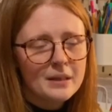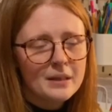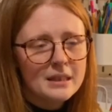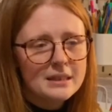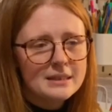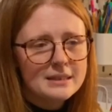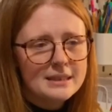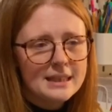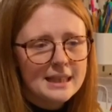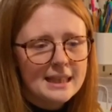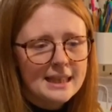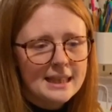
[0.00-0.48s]

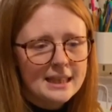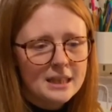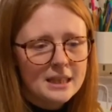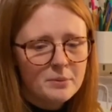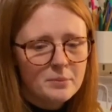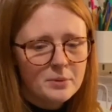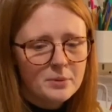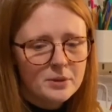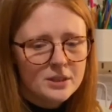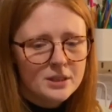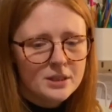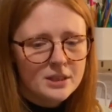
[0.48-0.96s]
Tilly in the
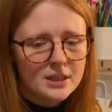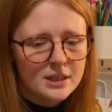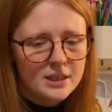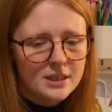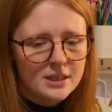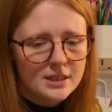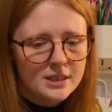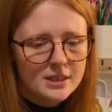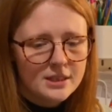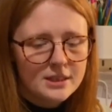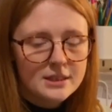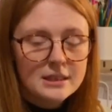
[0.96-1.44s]

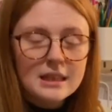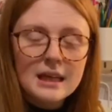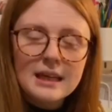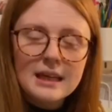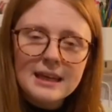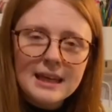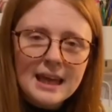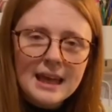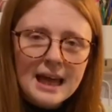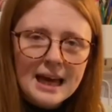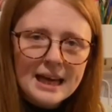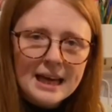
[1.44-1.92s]
Buttons
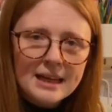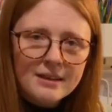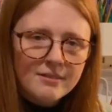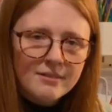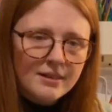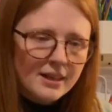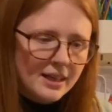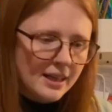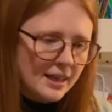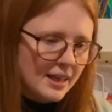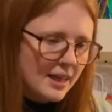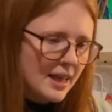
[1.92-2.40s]

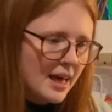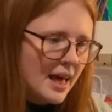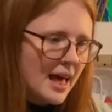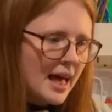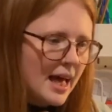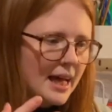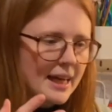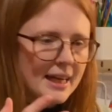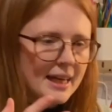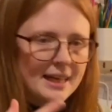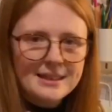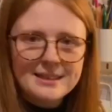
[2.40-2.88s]
Lyra,
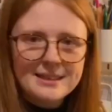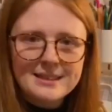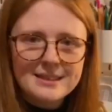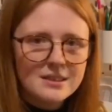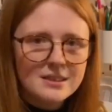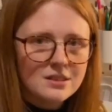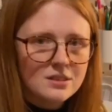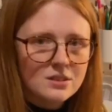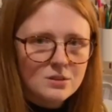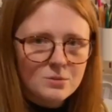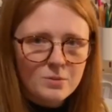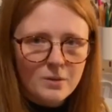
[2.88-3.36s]
and I
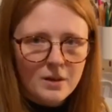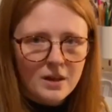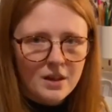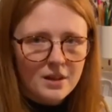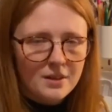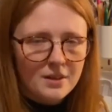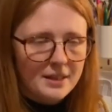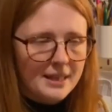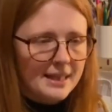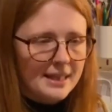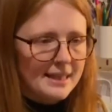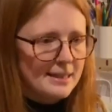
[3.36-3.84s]
didn't
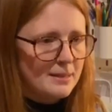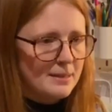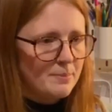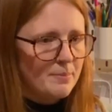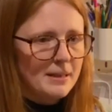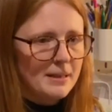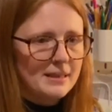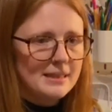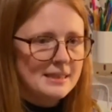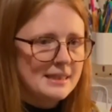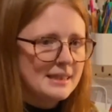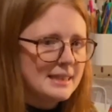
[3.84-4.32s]
twirl this,
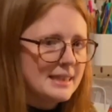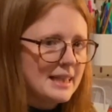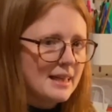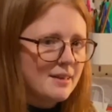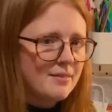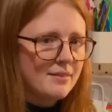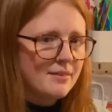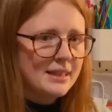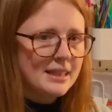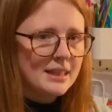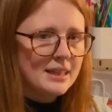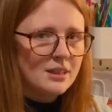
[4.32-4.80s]
but I didn't
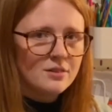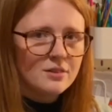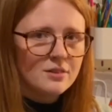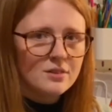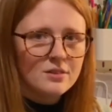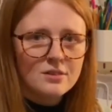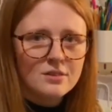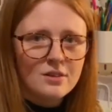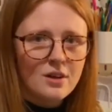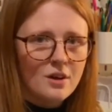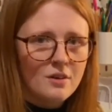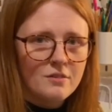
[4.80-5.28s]
have any
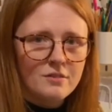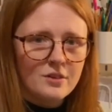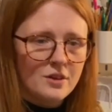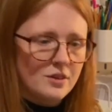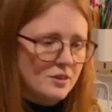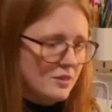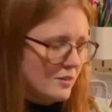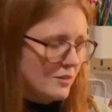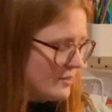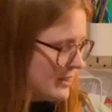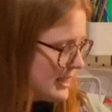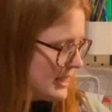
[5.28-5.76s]
of
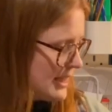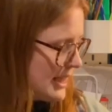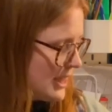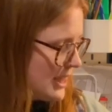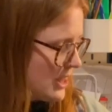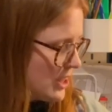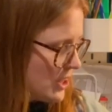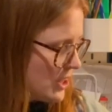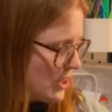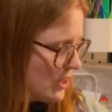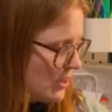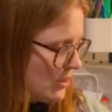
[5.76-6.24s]
those fit
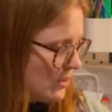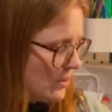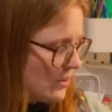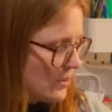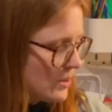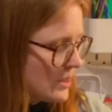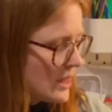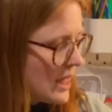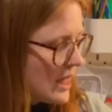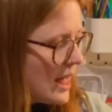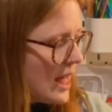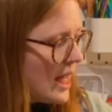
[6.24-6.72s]

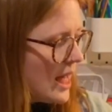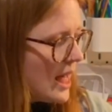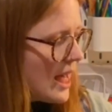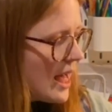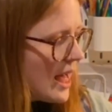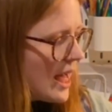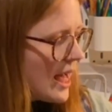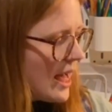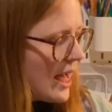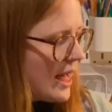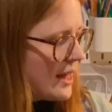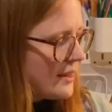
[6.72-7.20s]
issues.
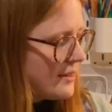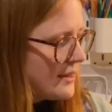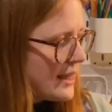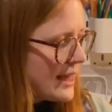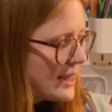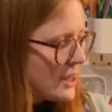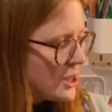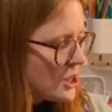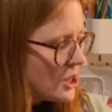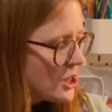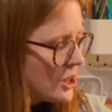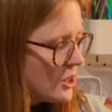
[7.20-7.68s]

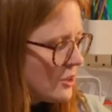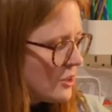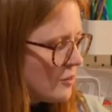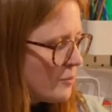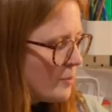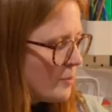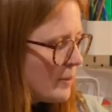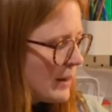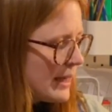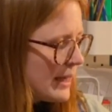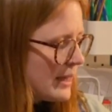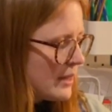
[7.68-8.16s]
There should
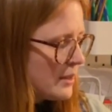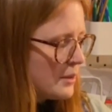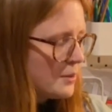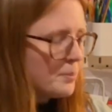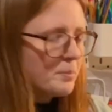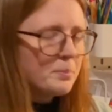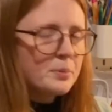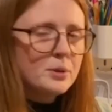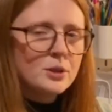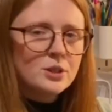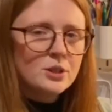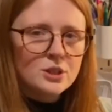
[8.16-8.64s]
have been
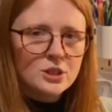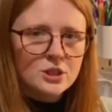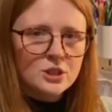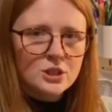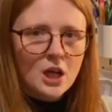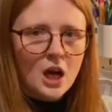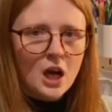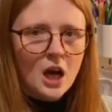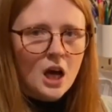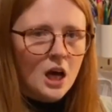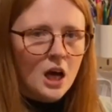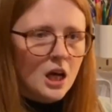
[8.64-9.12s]
bust
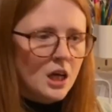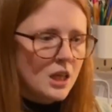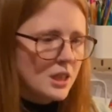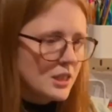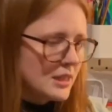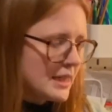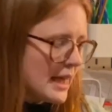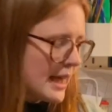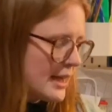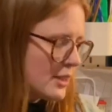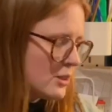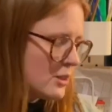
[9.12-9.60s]

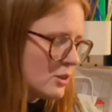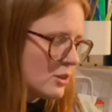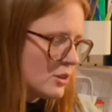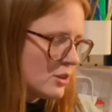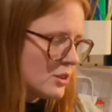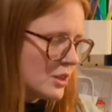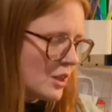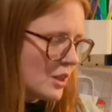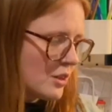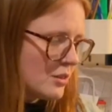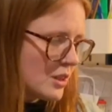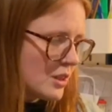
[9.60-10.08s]
darts and
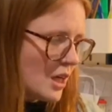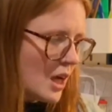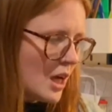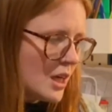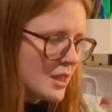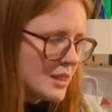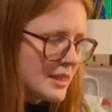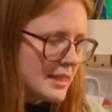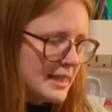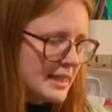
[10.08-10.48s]
also darts